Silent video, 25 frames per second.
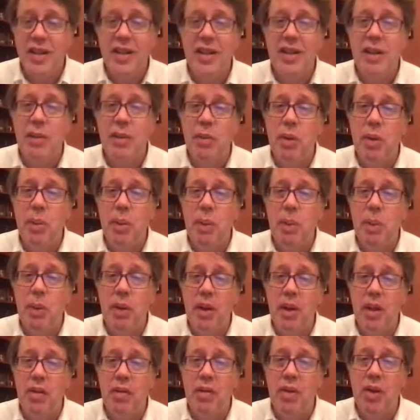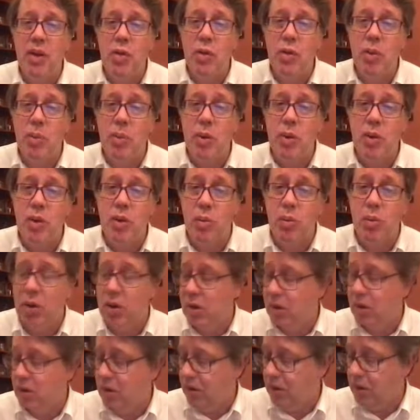some of the people that have contributed to the
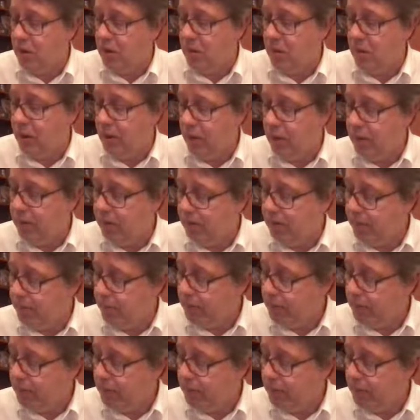work I talked about.